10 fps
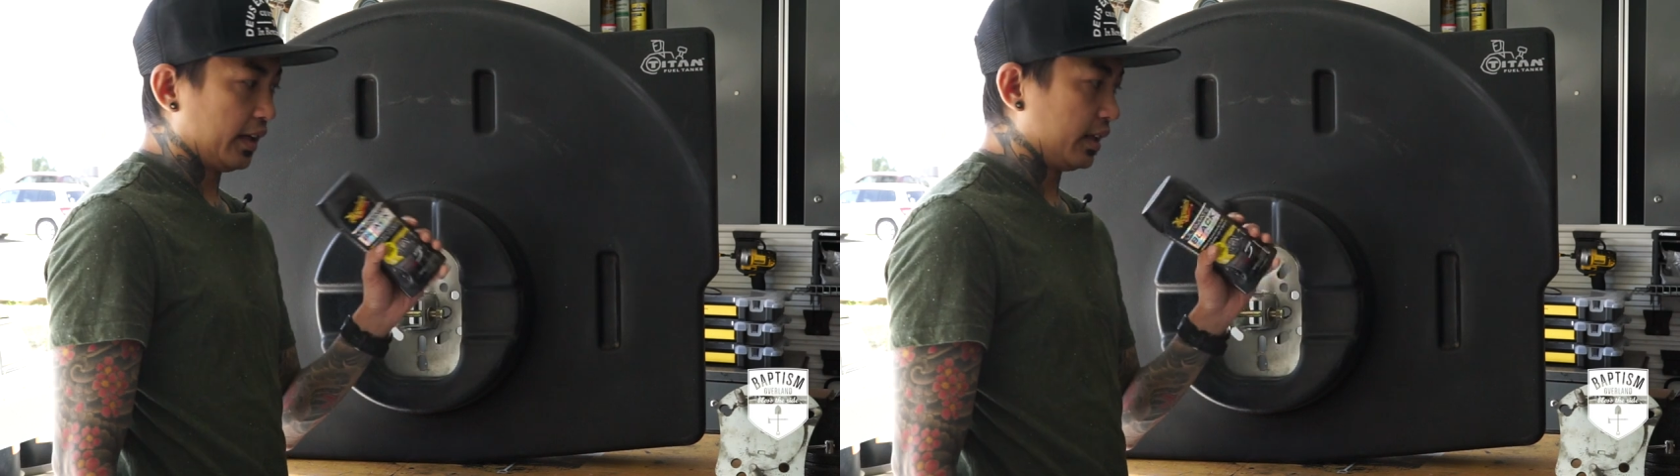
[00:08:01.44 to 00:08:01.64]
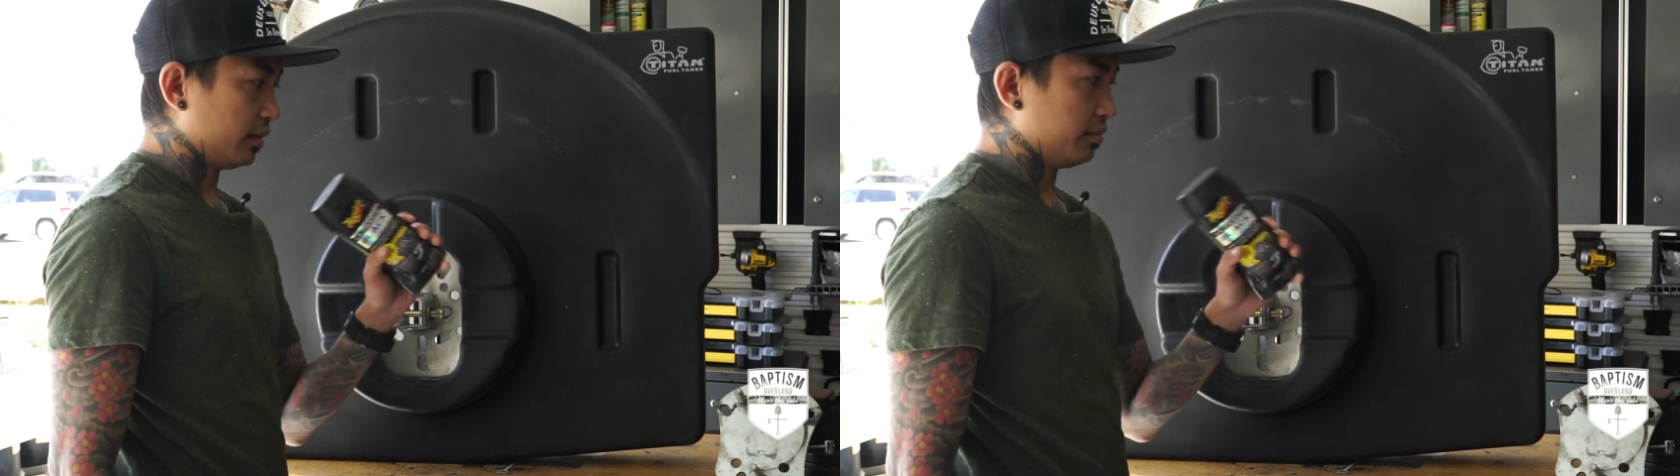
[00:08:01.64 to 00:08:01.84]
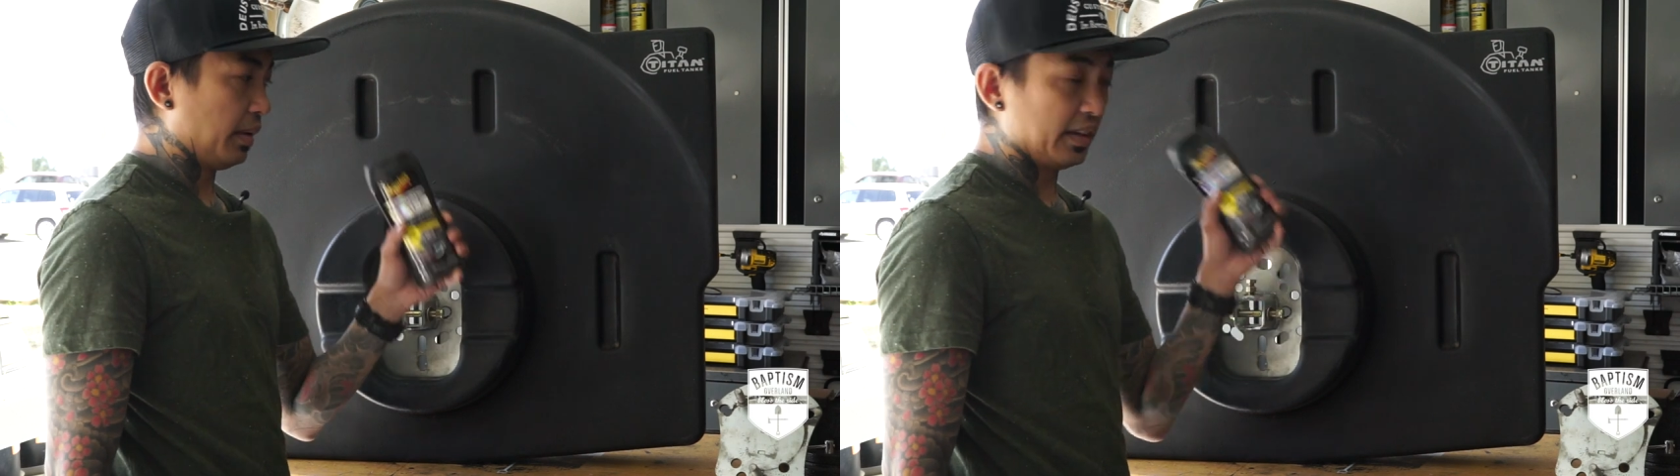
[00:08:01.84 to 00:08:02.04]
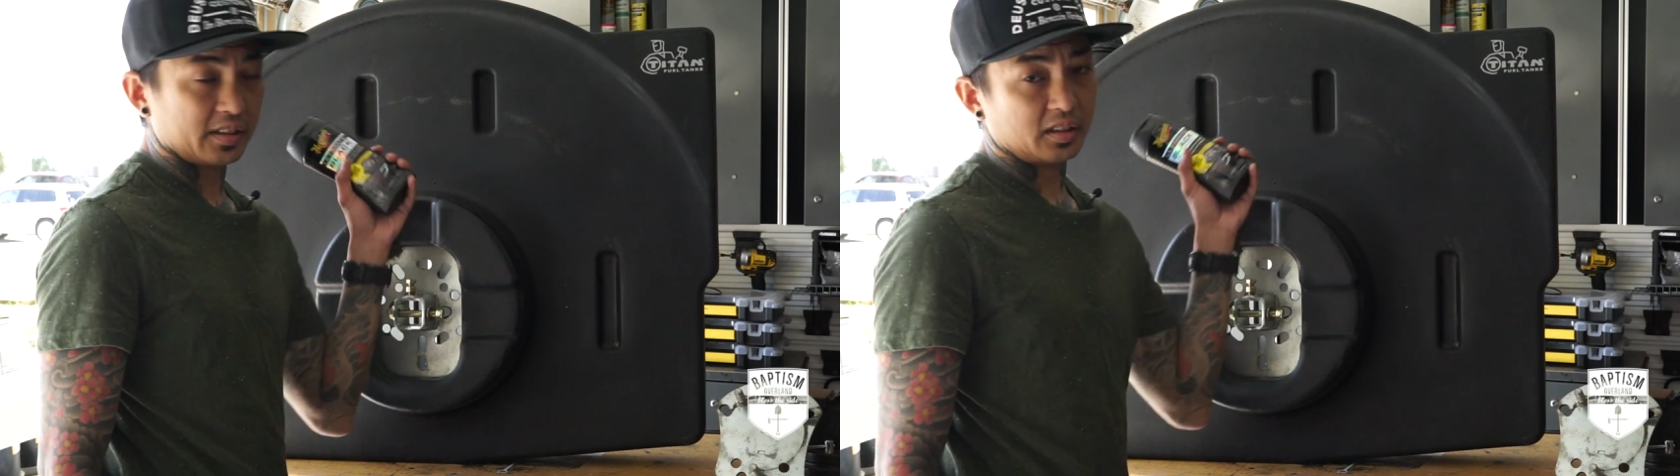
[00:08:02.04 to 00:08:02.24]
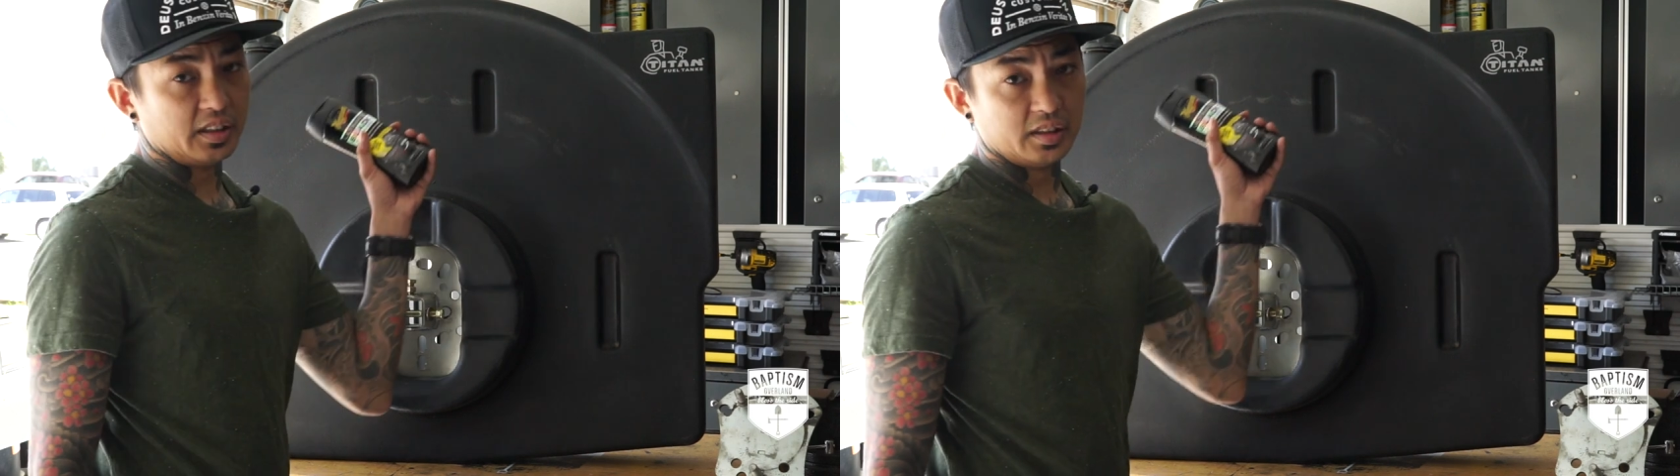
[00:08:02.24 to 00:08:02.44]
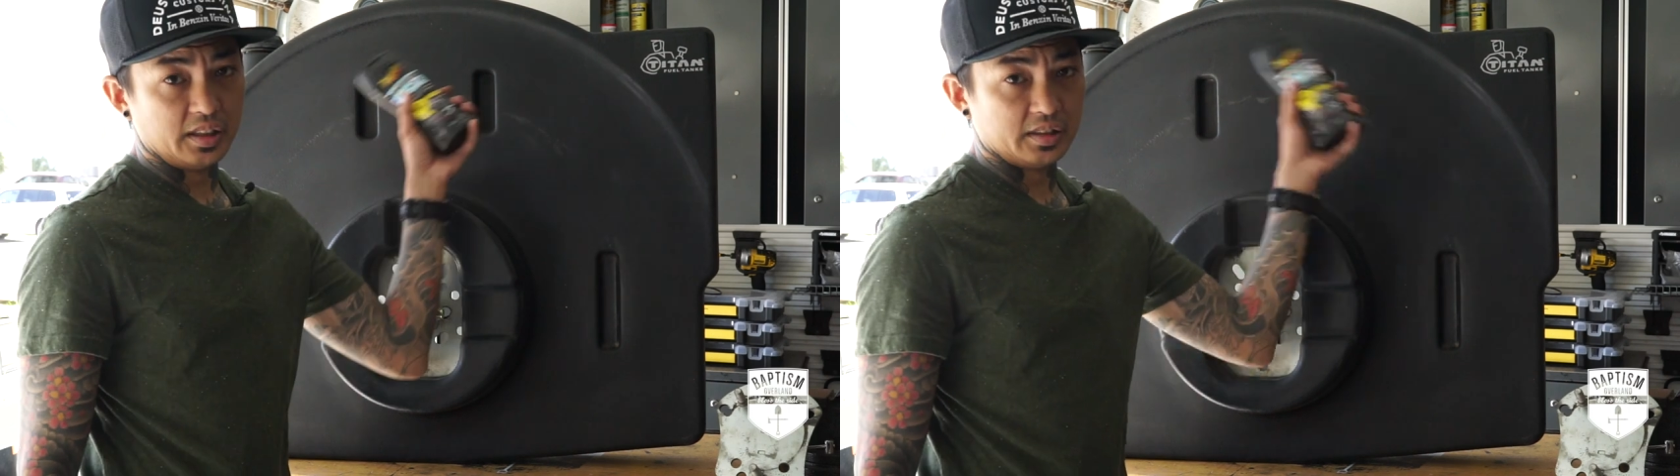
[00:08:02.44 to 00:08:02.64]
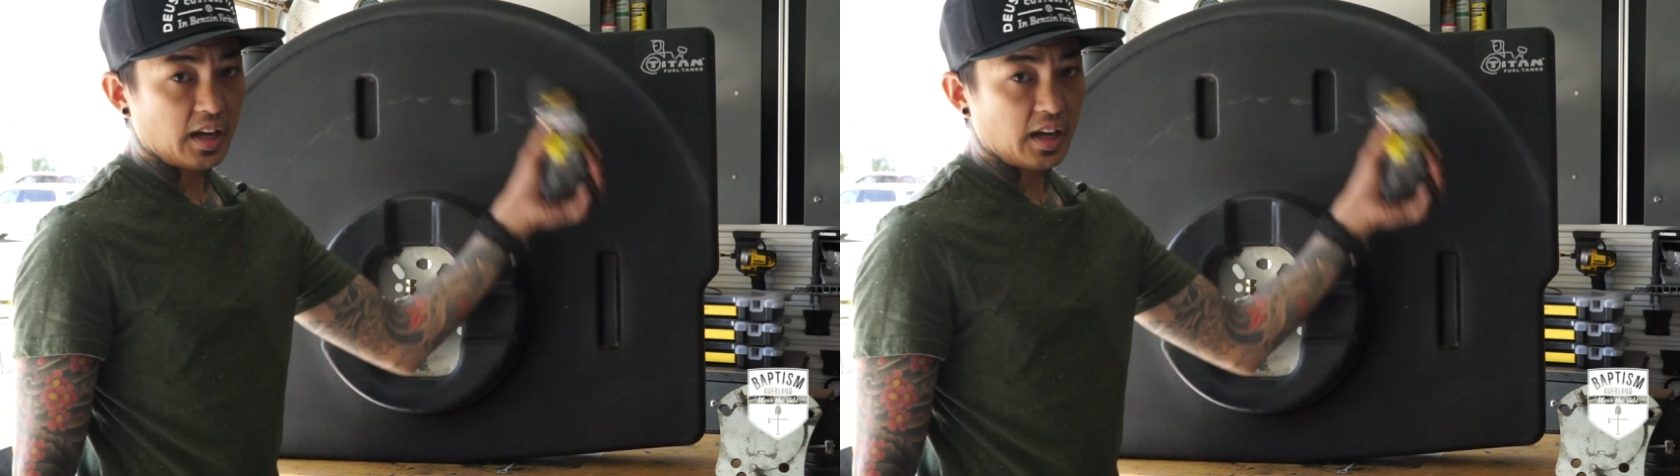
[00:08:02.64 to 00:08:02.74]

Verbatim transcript: and then basically the